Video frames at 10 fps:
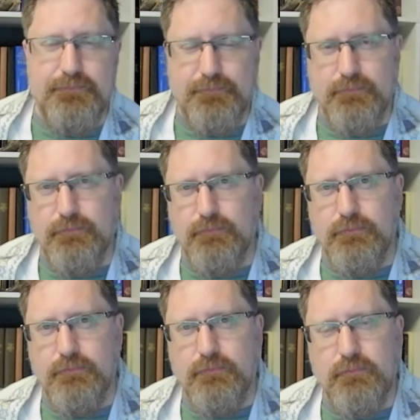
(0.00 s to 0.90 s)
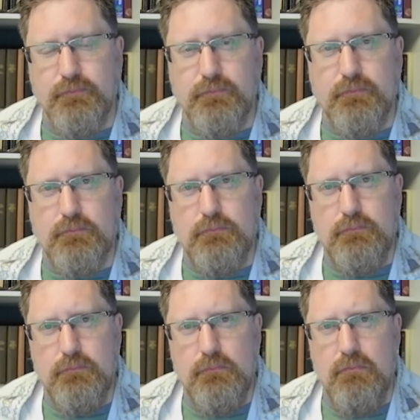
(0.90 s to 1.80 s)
(no one is talking)